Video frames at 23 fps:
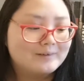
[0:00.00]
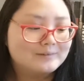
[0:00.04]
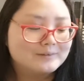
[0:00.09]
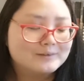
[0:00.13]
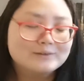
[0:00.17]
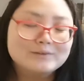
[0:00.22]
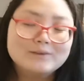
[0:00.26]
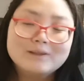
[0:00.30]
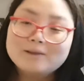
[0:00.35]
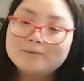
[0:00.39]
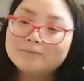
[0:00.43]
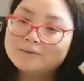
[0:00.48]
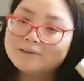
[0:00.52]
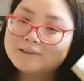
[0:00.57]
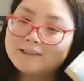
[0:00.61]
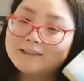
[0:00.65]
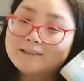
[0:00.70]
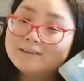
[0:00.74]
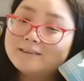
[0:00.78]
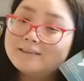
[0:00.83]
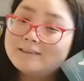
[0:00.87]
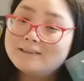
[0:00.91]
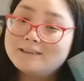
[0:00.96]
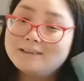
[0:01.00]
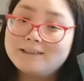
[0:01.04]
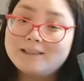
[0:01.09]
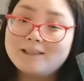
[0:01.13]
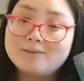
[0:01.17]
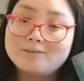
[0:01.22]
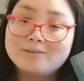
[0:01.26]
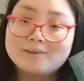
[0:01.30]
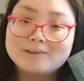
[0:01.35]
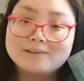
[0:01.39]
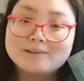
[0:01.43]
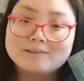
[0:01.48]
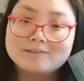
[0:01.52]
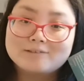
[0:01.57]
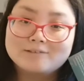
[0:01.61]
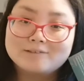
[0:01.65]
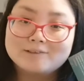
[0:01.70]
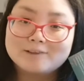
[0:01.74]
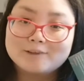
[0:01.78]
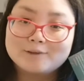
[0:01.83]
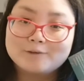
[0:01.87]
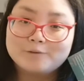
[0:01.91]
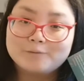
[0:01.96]
So I'm excited to see how this
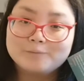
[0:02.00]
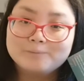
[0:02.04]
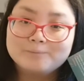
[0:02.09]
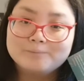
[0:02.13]
turns out.